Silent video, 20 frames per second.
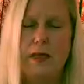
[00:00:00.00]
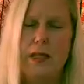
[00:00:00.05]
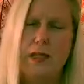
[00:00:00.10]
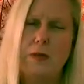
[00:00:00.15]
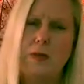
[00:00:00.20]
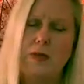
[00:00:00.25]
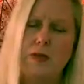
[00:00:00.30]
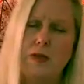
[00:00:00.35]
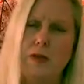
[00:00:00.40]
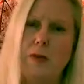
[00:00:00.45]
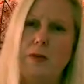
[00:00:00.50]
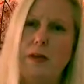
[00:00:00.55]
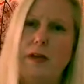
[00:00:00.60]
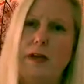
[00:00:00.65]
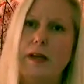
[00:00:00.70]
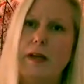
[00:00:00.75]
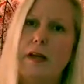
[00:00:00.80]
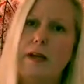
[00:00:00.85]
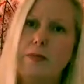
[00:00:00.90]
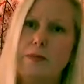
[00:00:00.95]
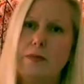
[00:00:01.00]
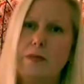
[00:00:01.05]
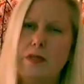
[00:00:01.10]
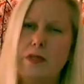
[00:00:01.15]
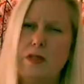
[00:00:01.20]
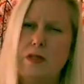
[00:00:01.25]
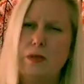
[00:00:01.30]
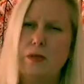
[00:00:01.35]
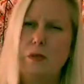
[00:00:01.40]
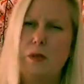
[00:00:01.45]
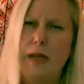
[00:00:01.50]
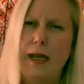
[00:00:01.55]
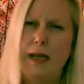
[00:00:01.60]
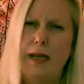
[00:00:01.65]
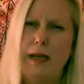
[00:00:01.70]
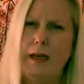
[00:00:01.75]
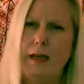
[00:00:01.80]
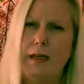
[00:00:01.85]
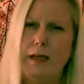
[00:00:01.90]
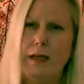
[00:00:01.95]
especially when it comes to
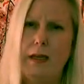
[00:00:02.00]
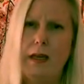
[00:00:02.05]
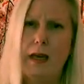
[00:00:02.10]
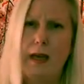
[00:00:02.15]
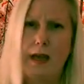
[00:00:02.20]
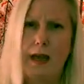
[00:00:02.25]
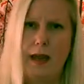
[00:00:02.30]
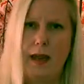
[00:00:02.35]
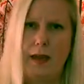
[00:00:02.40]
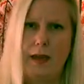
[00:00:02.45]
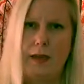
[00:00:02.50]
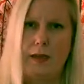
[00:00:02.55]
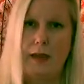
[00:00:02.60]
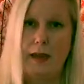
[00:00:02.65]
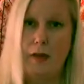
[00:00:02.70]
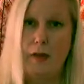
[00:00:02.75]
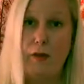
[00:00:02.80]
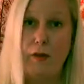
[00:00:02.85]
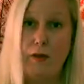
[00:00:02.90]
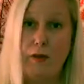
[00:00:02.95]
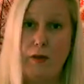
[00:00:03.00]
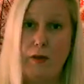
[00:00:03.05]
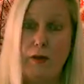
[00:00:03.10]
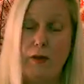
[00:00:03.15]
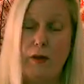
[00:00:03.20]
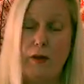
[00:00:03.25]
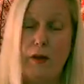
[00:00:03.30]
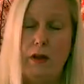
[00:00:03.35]
weight and health.